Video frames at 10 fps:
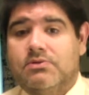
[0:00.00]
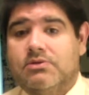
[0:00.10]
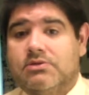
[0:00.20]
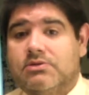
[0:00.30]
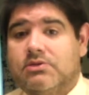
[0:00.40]

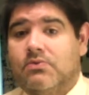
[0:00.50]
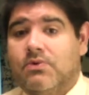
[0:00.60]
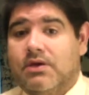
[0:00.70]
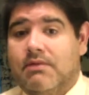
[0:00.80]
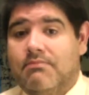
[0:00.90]
just
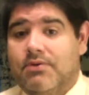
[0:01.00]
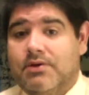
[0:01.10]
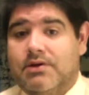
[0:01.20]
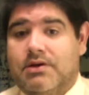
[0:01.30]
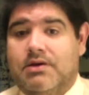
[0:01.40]
doing a
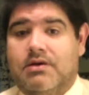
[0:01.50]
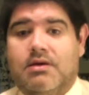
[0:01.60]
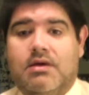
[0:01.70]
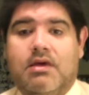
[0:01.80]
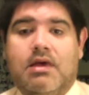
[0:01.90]
book
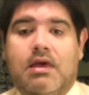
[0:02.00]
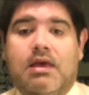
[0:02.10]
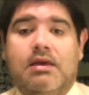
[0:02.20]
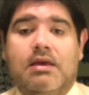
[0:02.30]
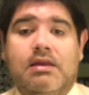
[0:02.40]

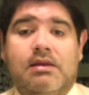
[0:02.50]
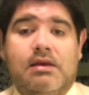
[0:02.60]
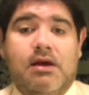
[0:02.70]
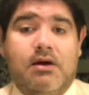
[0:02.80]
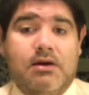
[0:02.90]
and getting
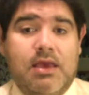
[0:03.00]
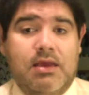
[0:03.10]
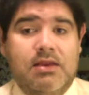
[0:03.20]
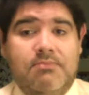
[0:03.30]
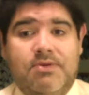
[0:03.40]
it on
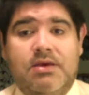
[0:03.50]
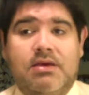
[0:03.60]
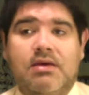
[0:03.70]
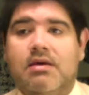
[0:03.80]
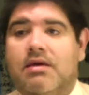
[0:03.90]
KDP.